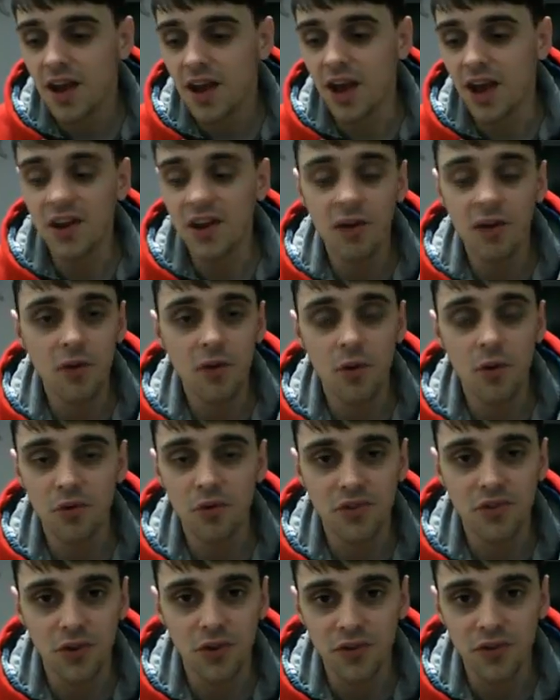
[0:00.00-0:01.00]
another one
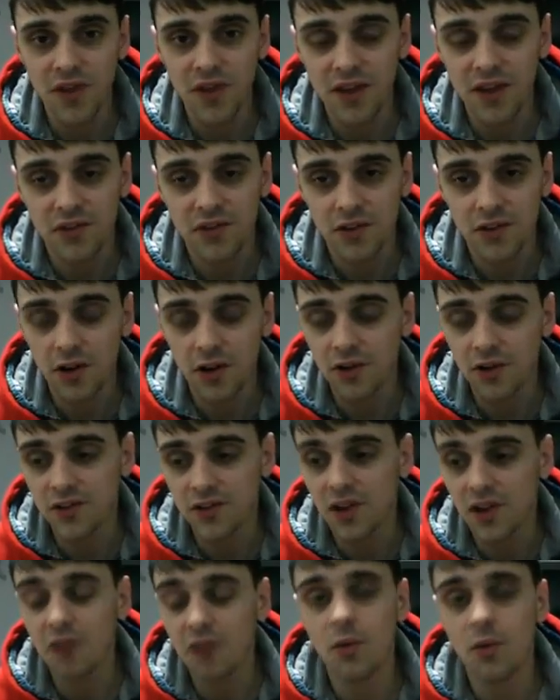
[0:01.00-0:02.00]
with $2,000,
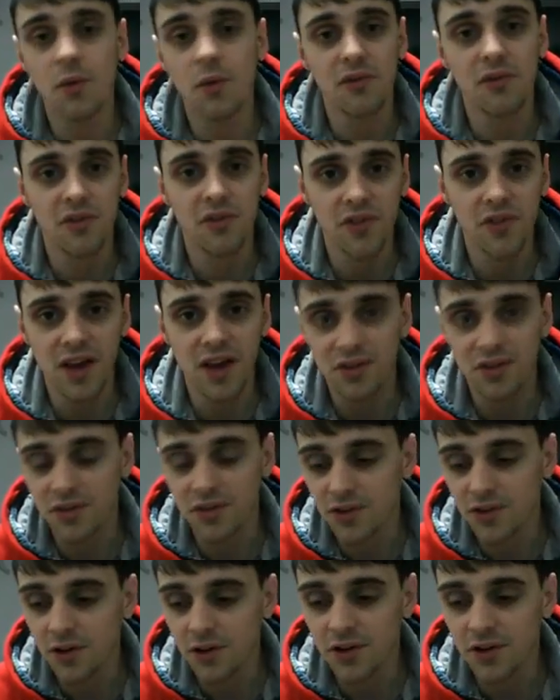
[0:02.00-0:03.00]
another one with
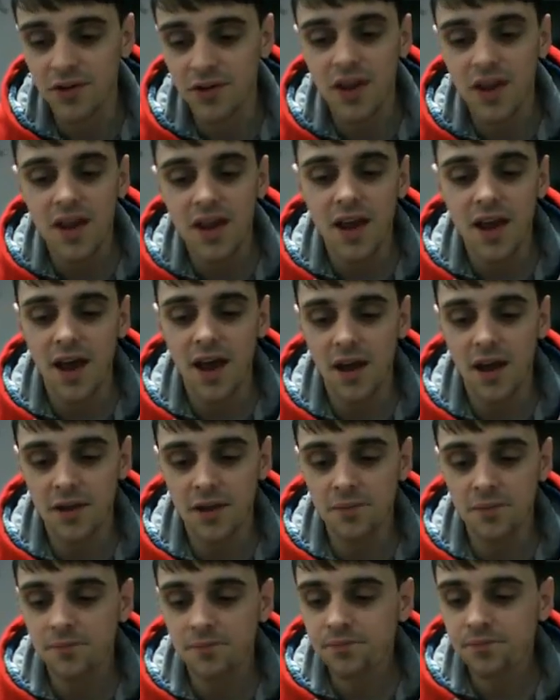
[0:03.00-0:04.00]
$1,000.